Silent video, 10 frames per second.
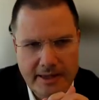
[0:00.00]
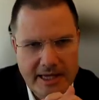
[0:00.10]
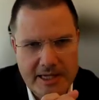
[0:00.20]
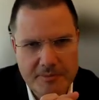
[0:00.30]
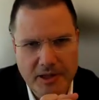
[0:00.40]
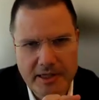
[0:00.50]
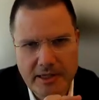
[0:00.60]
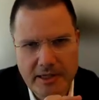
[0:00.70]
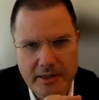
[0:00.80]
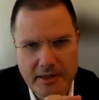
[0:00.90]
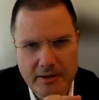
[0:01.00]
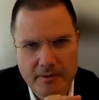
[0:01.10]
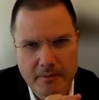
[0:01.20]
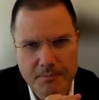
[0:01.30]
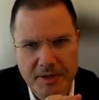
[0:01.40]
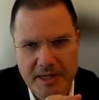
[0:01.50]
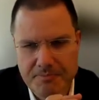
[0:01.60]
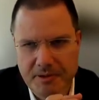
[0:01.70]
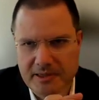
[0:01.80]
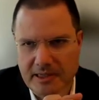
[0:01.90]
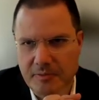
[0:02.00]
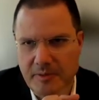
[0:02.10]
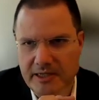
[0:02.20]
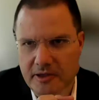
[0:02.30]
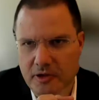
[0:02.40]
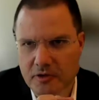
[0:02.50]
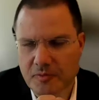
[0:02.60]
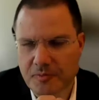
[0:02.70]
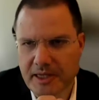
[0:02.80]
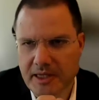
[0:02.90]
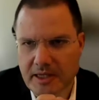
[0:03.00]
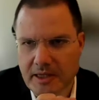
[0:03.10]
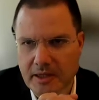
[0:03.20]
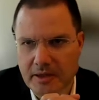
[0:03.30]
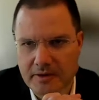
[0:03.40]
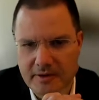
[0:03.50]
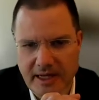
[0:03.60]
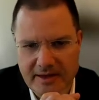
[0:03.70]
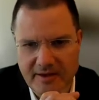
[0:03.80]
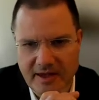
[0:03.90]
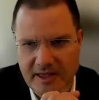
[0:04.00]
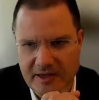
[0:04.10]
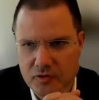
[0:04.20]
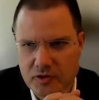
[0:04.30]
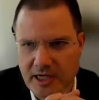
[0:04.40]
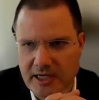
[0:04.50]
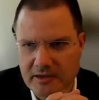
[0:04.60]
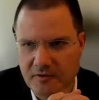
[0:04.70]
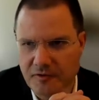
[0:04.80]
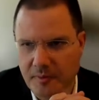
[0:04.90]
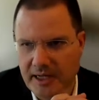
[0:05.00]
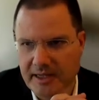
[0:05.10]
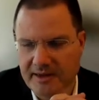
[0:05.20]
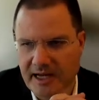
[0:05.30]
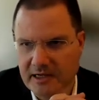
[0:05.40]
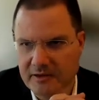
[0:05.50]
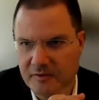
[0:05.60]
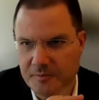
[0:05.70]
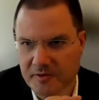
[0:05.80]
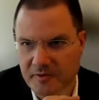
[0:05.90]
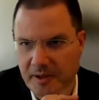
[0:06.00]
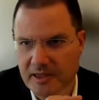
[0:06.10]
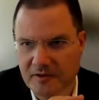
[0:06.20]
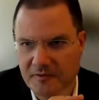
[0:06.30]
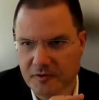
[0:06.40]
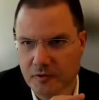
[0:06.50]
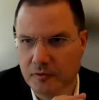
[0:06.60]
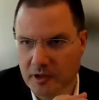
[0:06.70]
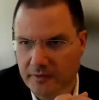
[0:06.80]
enabling people that might not be that educated from an attacker's perspective to